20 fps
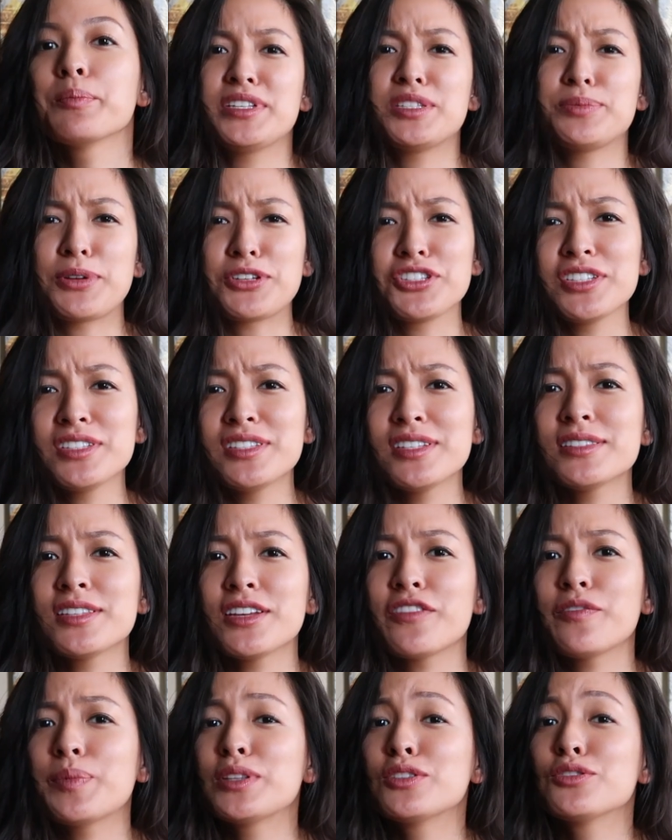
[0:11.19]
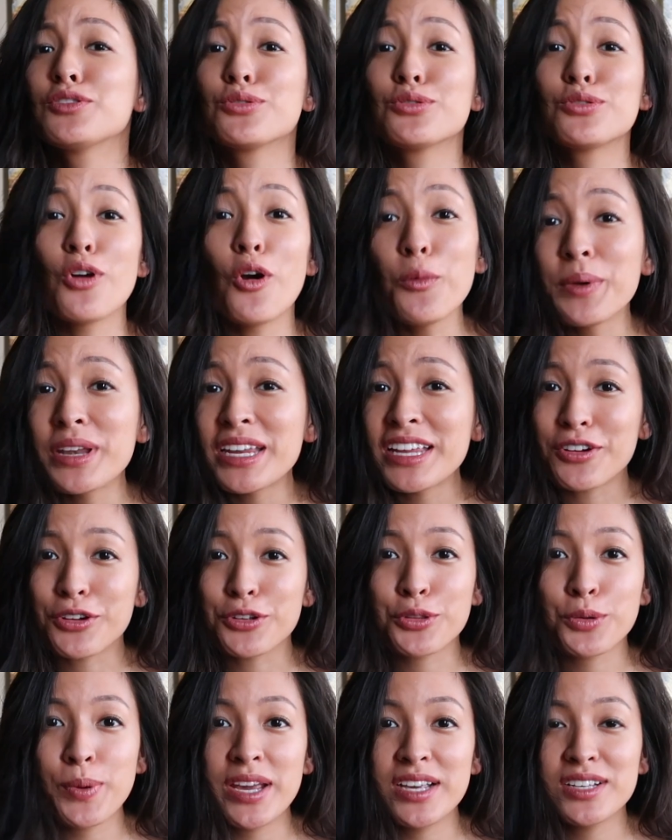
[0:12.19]
especially since there have been so many
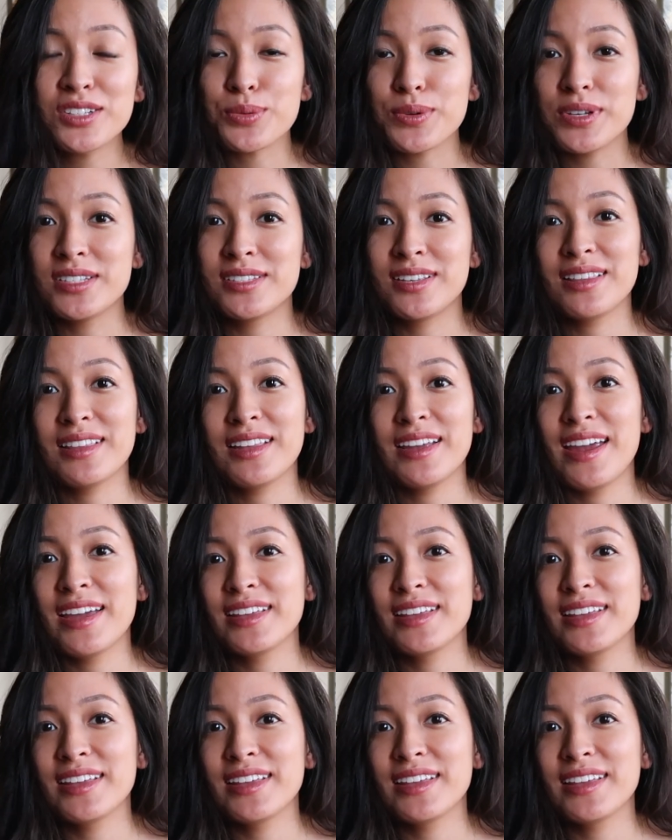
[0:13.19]
earthquakes recently.